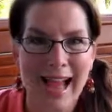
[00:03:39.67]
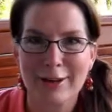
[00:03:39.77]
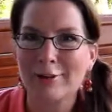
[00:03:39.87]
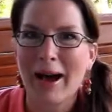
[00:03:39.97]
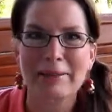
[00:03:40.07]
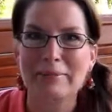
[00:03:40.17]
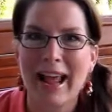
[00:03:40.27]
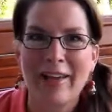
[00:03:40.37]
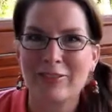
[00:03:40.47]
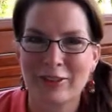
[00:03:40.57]
I try to
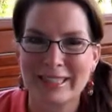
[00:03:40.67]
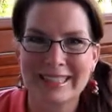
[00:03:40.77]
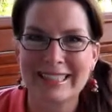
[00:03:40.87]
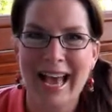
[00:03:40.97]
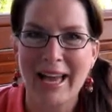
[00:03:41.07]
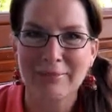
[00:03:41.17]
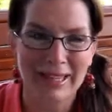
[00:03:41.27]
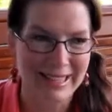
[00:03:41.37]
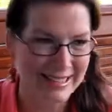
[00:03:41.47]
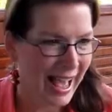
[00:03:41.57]
be out there at his side,
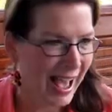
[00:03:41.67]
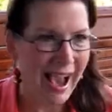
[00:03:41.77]
because